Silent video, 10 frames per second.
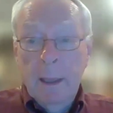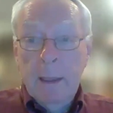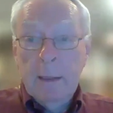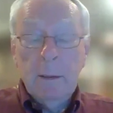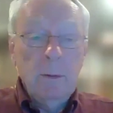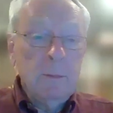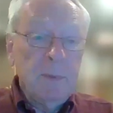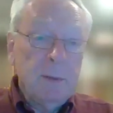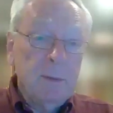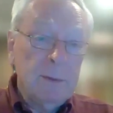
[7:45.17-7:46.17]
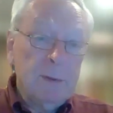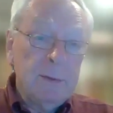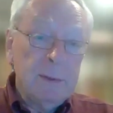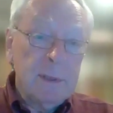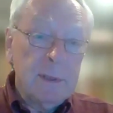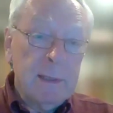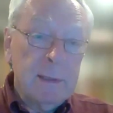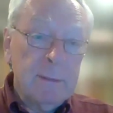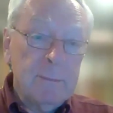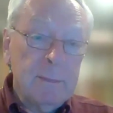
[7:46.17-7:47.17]
And lo and behold, 2 years
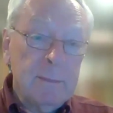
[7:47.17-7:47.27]
later,